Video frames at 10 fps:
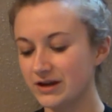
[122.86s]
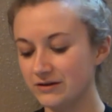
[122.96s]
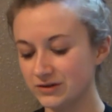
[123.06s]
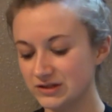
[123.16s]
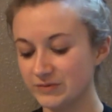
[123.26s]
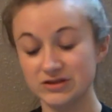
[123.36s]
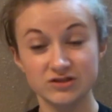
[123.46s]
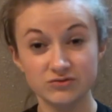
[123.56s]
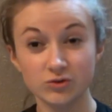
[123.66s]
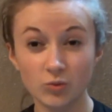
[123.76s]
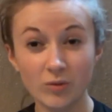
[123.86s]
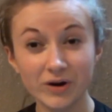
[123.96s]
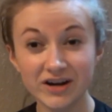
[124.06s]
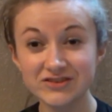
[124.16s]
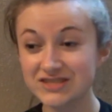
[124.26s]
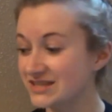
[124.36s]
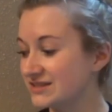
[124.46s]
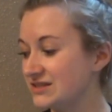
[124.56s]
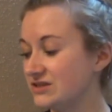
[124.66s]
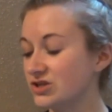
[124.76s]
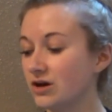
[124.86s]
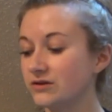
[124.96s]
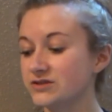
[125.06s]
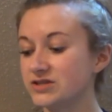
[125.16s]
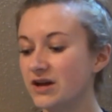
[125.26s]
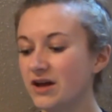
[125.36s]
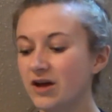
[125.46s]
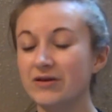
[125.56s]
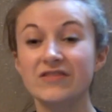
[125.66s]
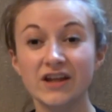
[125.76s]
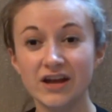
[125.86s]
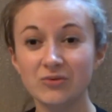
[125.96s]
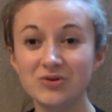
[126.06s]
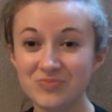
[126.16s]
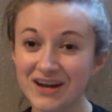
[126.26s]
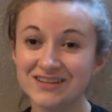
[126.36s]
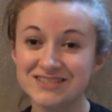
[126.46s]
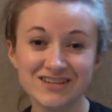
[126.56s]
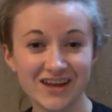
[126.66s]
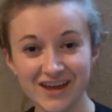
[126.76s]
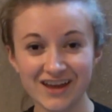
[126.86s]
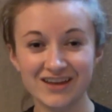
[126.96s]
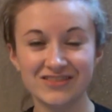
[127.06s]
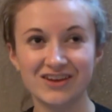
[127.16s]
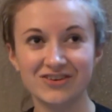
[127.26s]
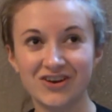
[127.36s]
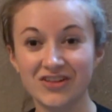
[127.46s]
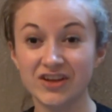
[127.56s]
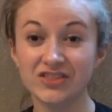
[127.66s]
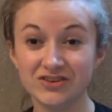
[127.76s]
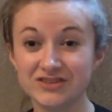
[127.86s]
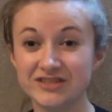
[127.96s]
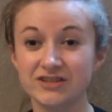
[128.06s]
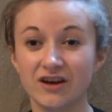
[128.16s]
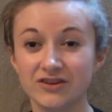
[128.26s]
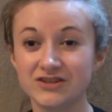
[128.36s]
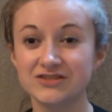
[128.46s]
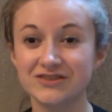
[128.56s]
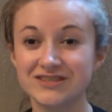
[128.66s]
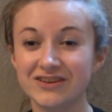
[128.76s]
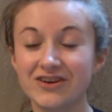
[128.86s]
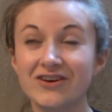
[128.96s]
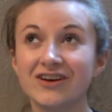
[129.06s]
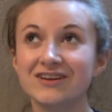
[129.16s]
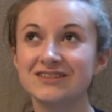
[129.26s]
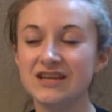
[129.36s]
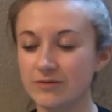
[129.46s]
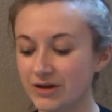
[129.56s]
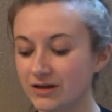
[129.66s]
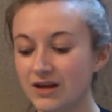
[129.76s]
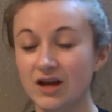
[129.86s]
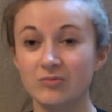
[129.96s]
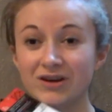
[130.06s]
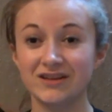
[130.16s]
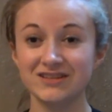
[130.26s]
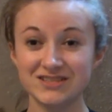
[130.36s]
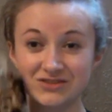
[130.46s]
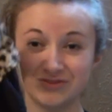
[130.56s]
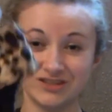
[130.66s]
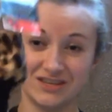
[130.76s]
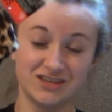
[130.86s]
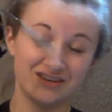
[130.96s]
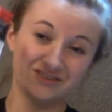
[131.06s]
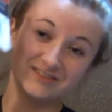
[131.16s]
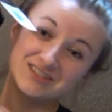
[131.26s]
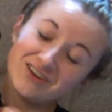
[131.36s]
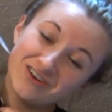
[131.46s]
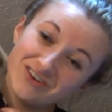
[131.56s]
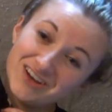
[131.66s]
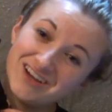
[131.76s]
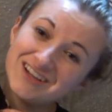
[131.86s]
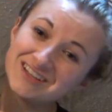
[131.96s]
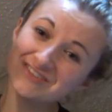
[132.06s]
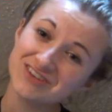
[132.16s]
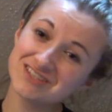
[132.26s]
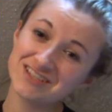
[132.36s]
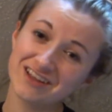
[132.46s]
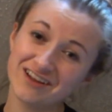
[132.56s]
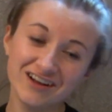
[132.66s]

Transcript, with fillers: kind of expensive for Walmart. It was $16. And then I went back today and they were all like $13. So I was like, oh, damn it. But this is really cute. So first thing I